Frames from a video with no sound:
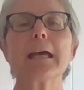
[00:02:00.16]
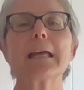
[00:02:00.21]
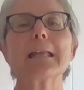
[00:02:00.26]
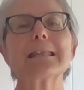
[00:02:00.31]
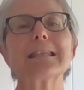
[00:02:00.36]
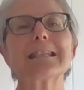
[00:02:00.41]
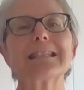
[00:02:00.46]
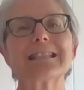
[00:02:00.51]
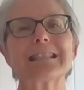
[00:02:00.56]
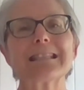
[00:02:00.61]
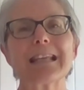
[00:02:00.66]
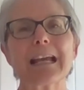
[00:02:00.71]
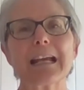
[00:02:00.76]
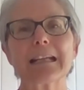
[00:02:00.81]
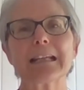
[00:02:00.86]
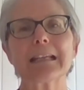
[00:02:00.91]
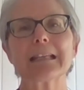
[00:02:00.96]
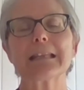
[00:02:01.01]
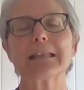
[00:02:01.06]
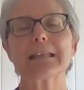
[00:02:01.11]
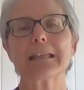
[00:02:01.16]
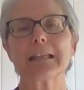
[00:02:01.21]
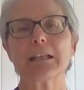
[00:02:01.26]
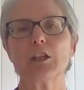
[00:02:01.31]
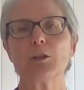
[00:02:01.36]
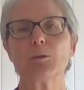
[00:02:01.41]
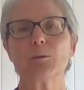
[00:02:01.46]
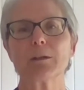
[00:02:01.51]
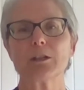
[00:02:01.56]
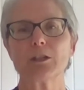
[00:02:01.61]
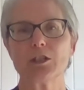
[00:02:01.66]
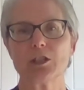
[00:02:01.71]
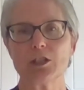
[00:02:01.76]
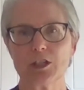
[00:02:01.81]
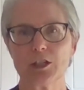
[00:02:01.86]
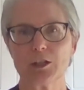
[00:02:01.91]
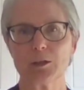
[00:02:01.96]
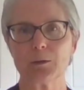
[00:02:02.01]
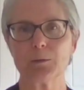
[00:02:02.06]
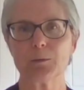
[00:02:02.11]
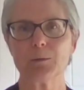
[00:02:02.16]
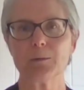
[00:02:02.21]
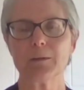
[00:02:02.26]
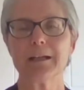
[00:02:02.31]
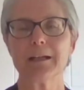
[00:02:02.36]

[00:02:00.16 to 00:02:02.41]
The second thing you can do